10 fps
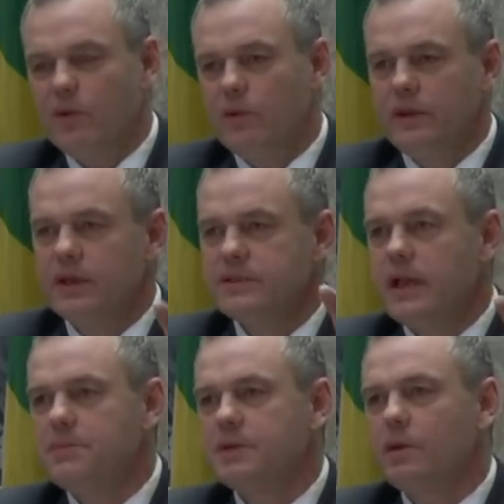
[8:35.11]
The only
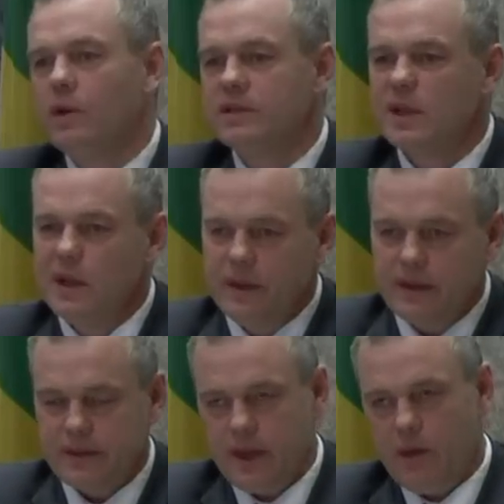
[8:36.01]
exception was
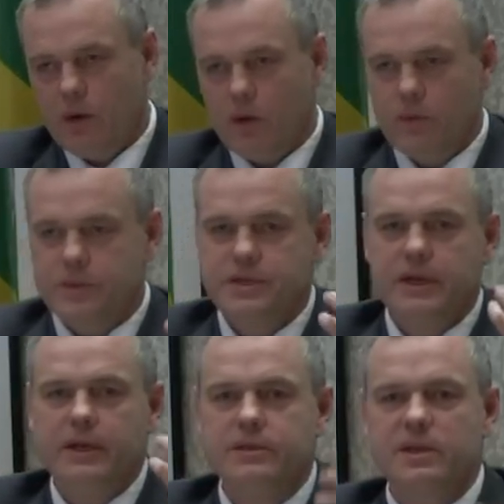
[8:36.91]
that they were
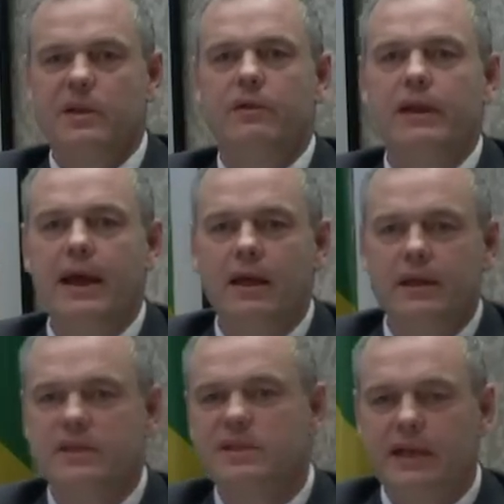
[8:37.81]
homogeneous, and the
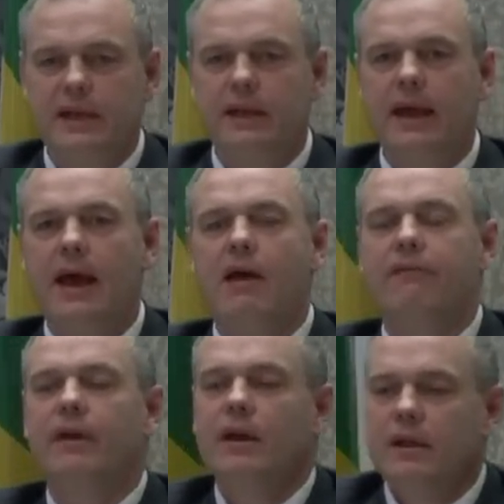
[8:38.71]
reality is they didn't
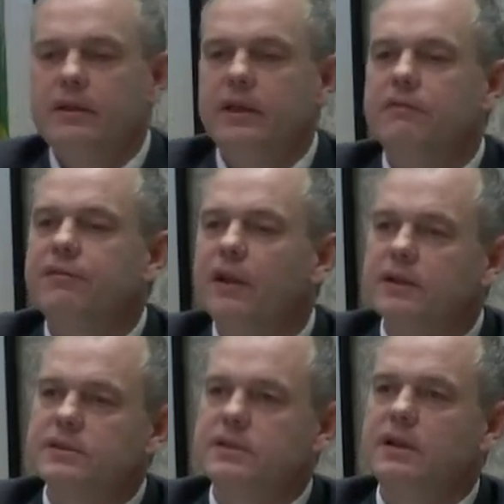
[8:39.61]
have the
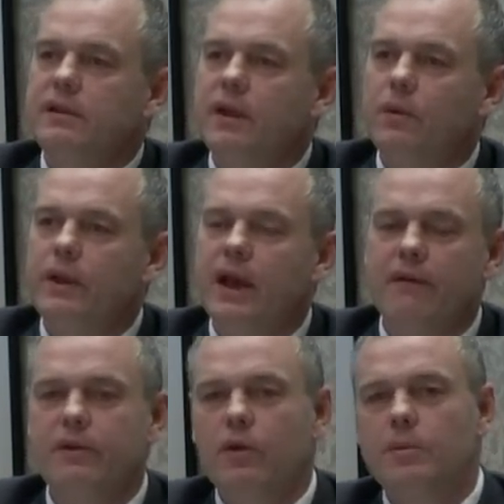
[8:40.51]
influx that we
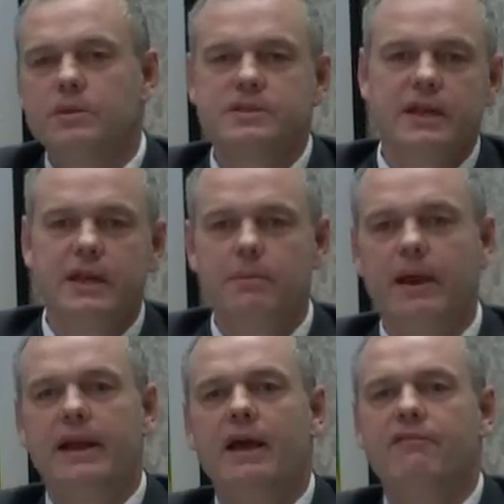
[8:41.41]
have. A normal city
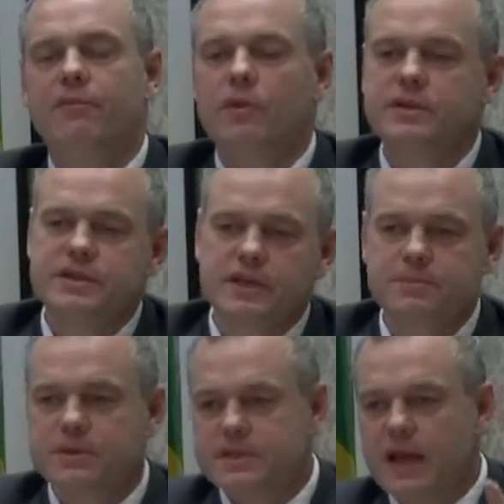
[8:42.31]
might have four,
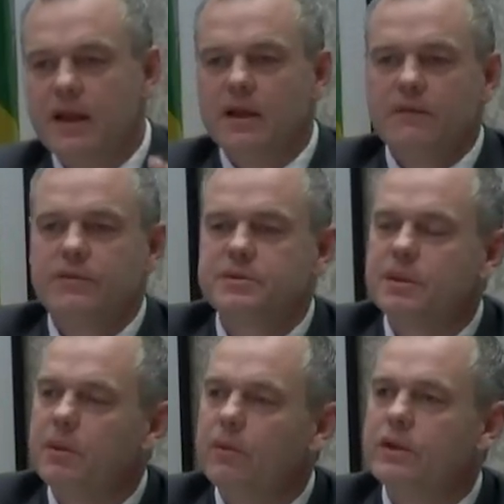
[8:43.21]
six percent from
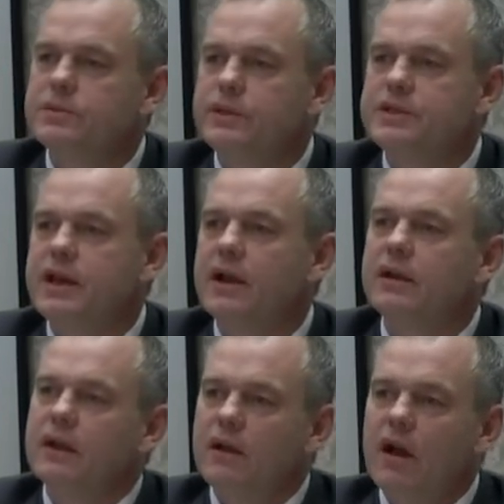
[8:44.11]
some of the ones we
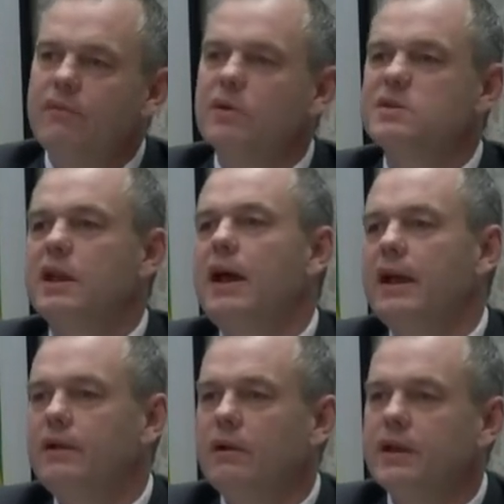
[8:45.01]
check of
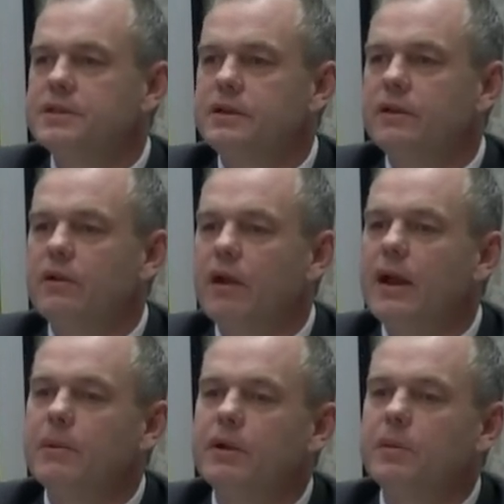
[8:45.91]
outside in relation to
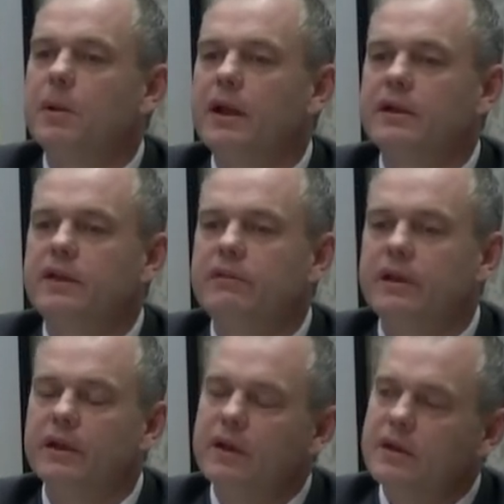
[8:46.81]
crime and criminal
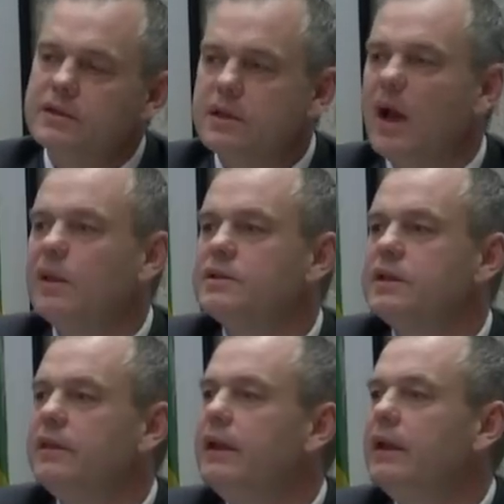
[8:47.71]
activity. Scotland
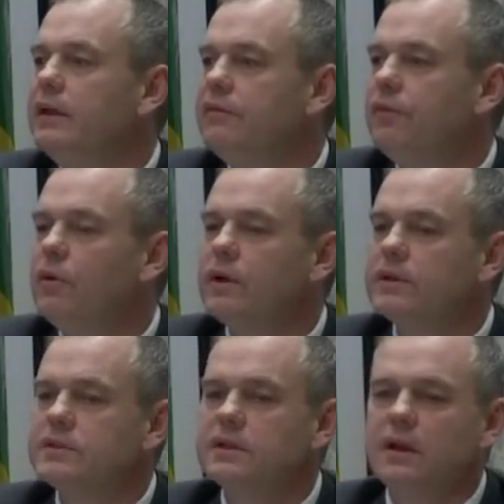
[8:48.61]
said they needed to
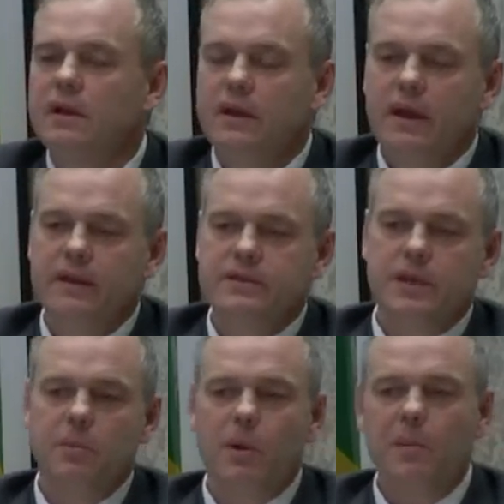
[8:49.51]
focus. And they
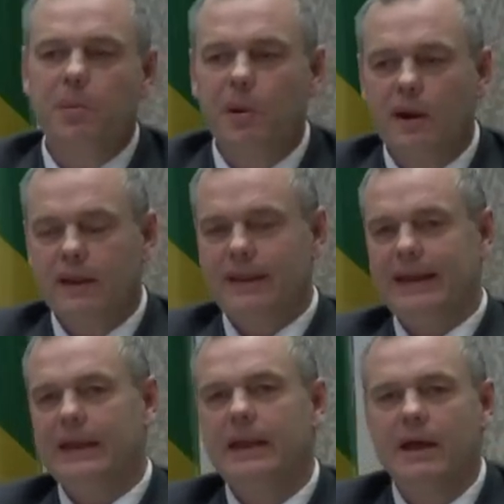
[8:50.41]
said more importantly,
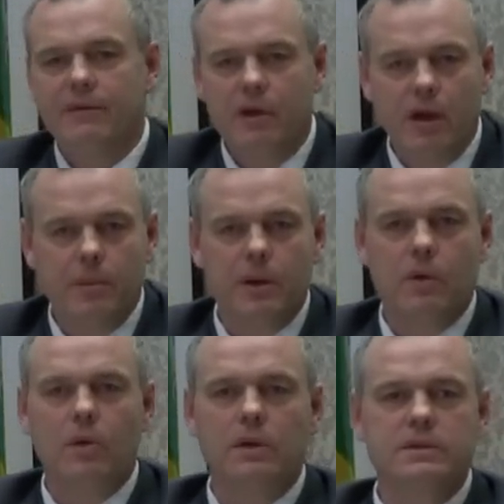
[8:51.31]
they need to have common
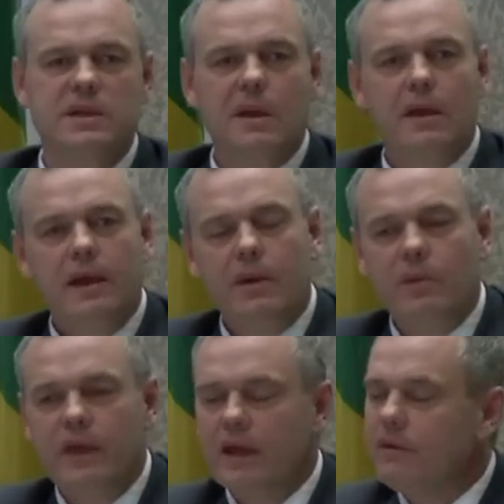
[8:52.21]
goals. And
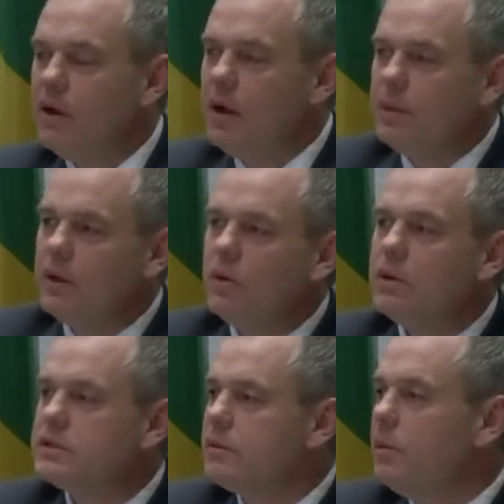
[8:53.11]
when they have common
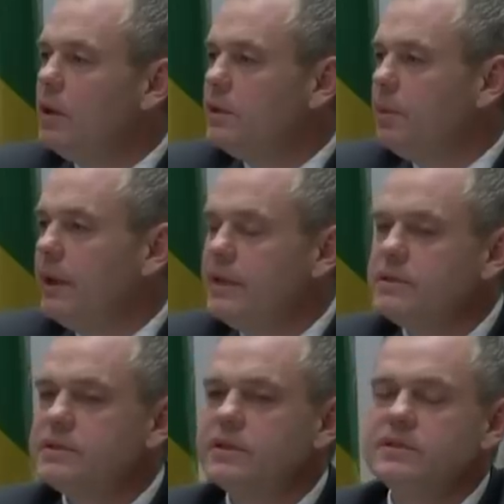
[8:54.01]
goals from multiple
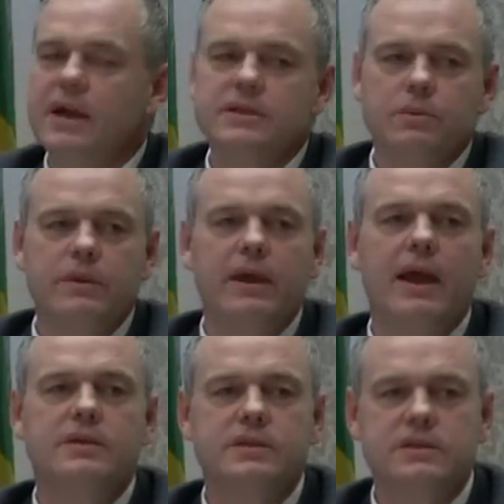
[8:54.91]
agencies, that's when they
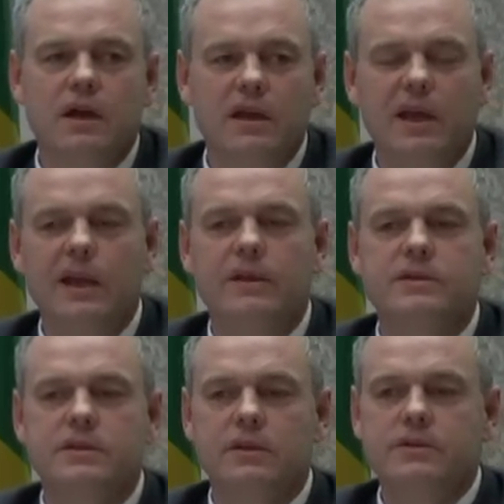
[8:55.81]
actually start getting
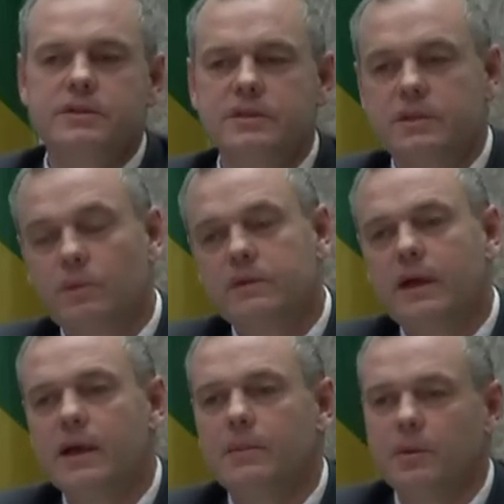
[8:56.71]
their solutions, and we'll
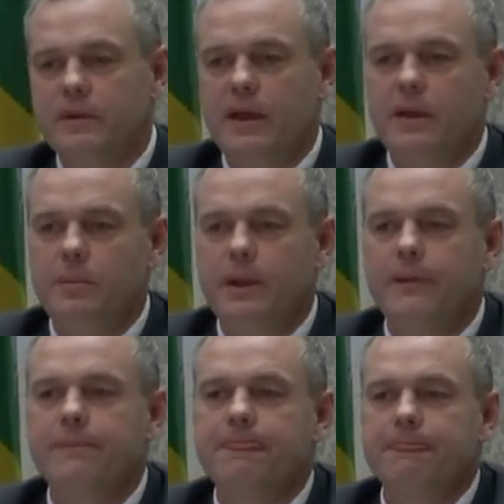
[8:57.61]
talk about that in a minute.